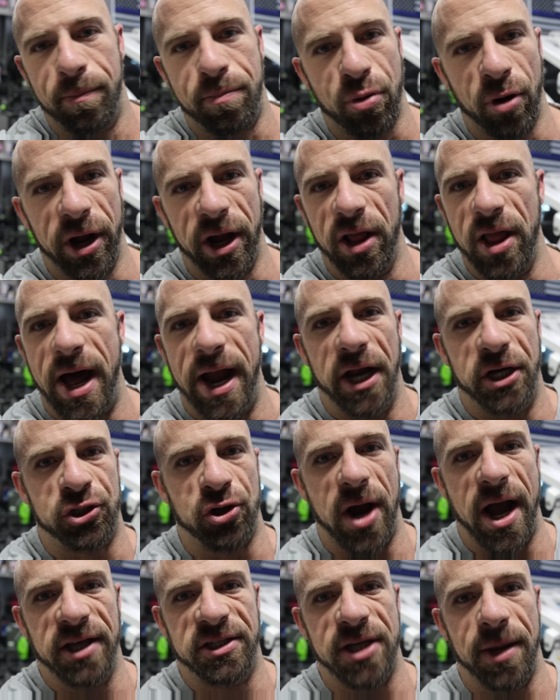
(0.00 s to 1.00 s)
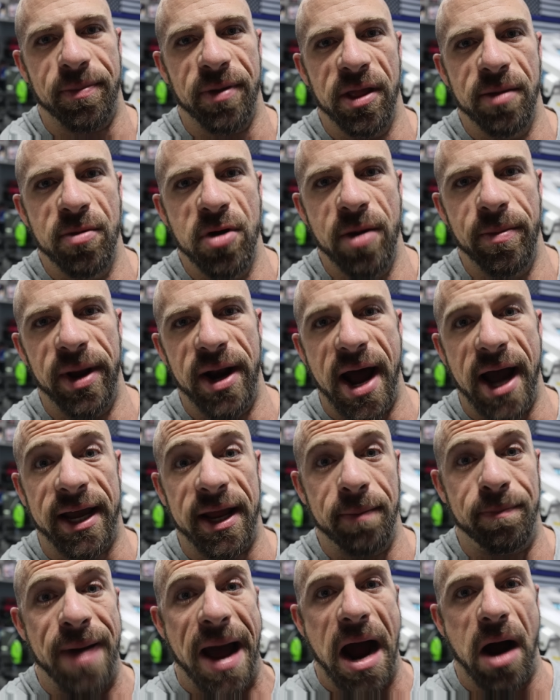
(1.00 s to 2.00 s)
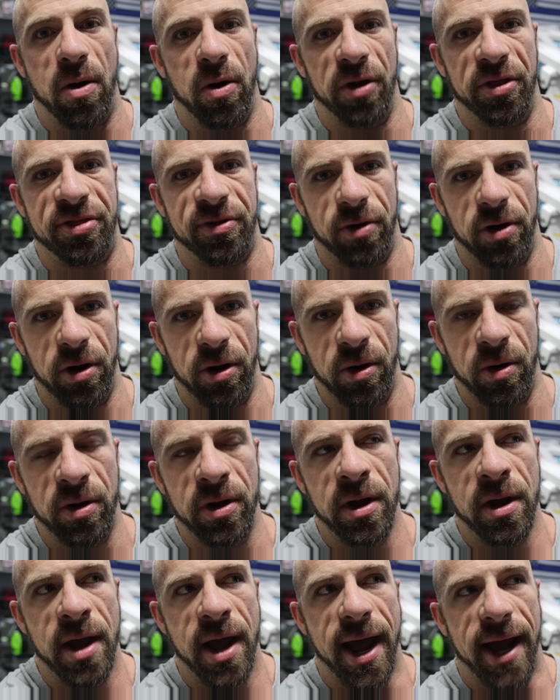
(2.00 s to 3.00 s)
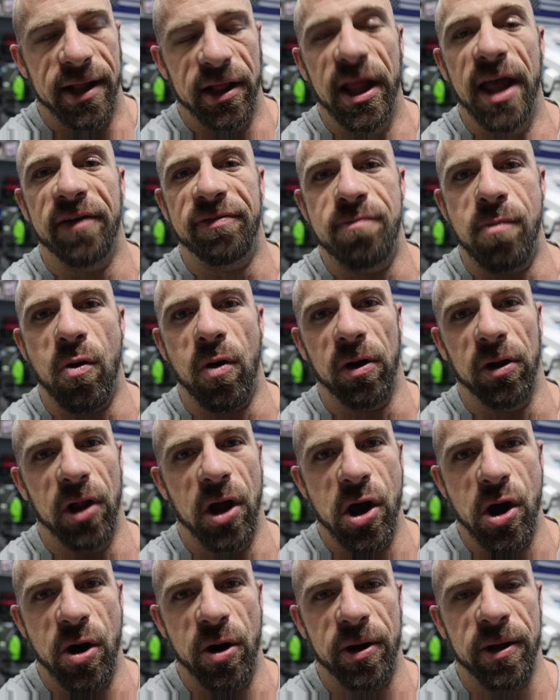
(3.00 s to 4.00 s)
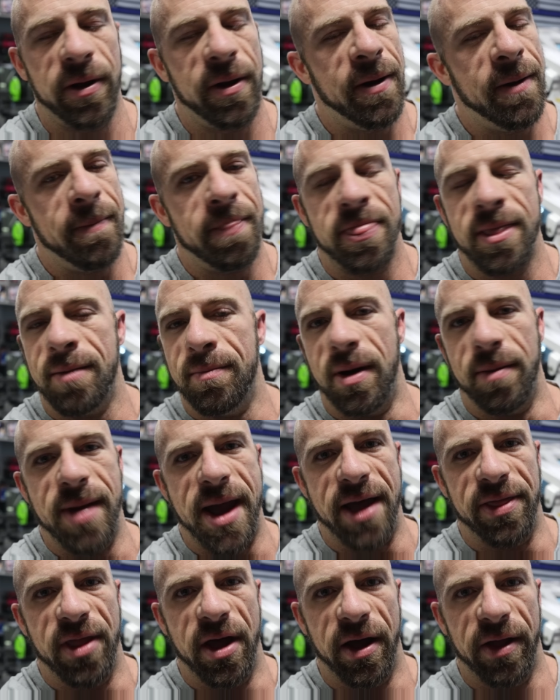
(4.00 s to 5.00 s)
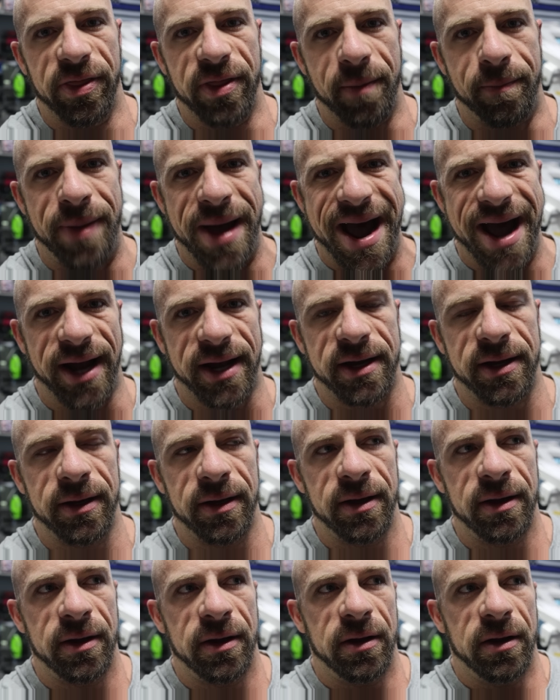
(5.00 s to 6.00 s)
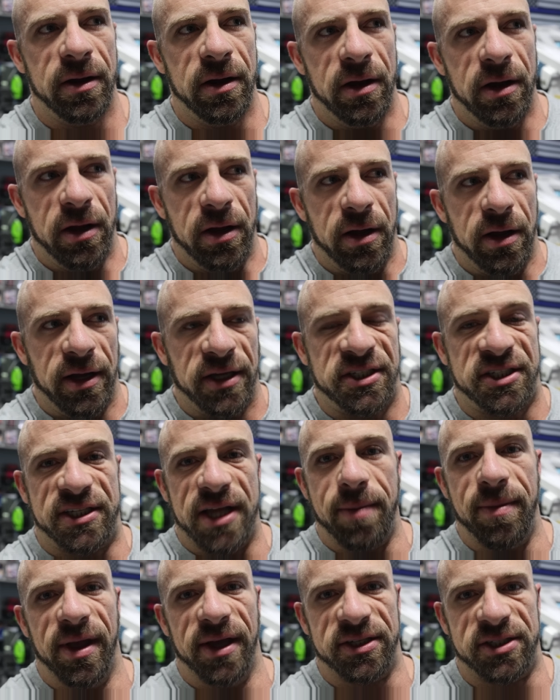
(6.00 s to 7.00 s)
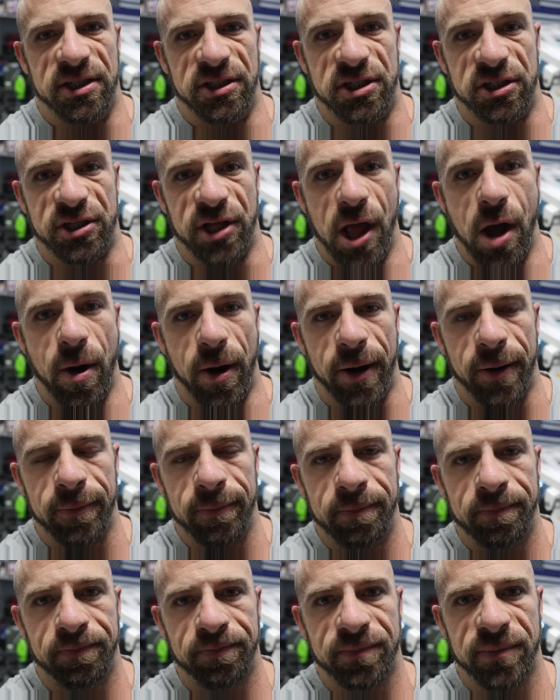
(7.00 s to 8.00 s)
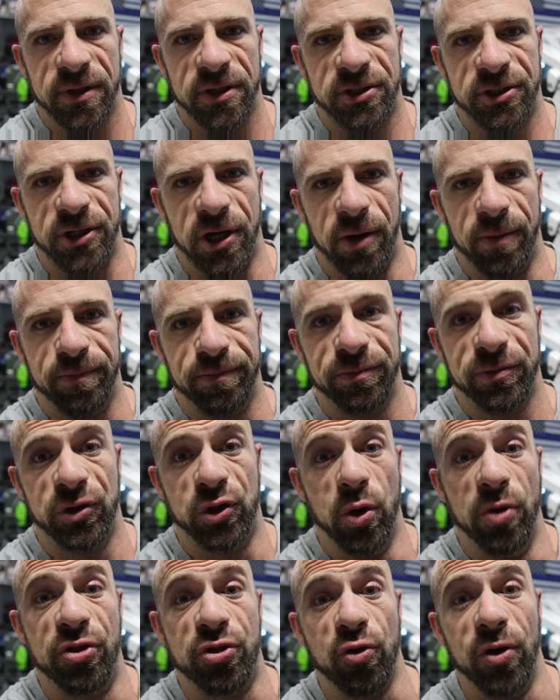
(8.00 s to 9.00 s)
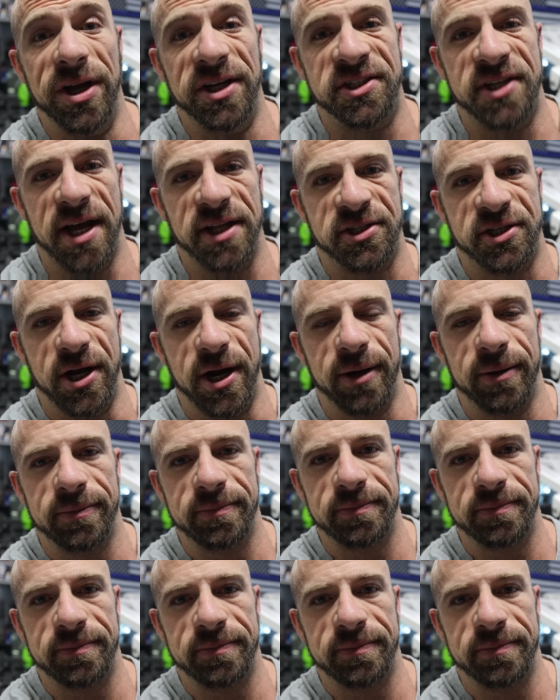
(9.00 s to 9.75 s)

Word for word: bring a lot of tricep in the movement. I can power through and lift more load. But man, the, the pec stimulus is just lower. So doing three sets here.